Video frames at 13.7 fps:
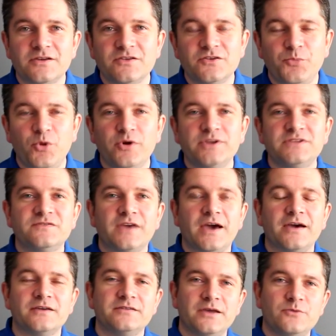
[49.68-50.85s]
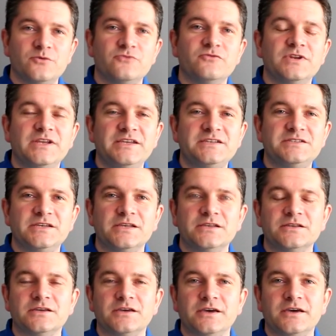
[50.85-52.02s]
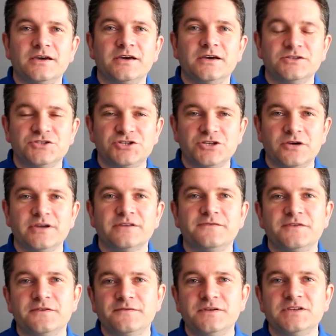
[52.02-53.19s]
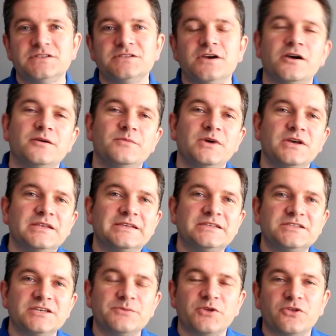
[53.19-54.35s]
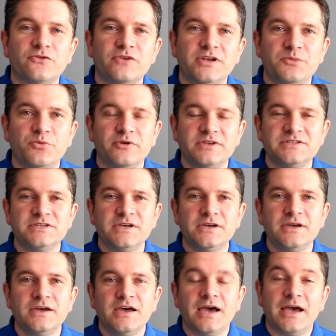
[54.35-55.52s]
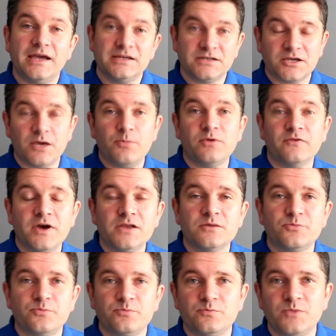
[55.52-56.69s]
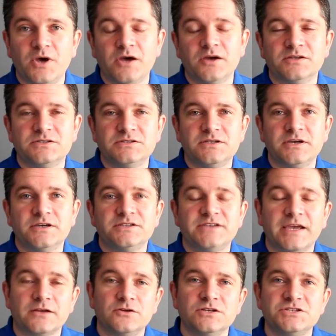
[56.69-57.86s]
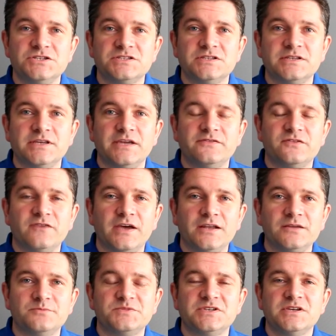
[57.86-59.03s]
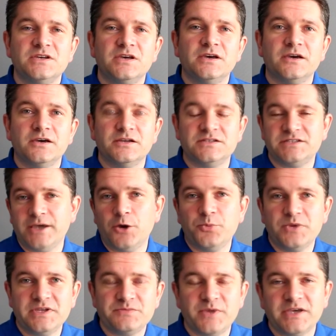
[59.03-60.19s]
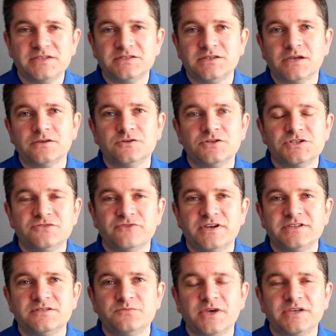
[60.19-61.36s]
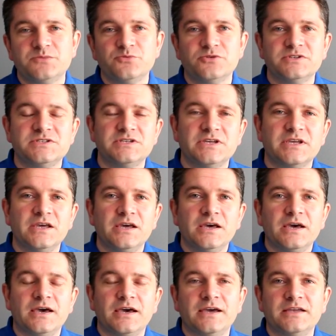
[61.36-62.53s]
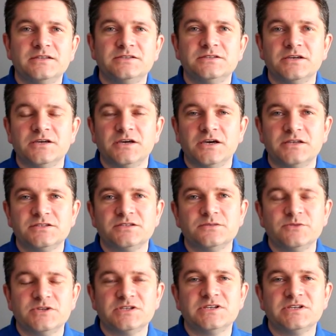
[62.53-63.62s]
the point of that, they were releasing and showing for the first time the Sigma 3D printer and a couple of other technologies that they've developed, DLP based technology, resin based printing, and some other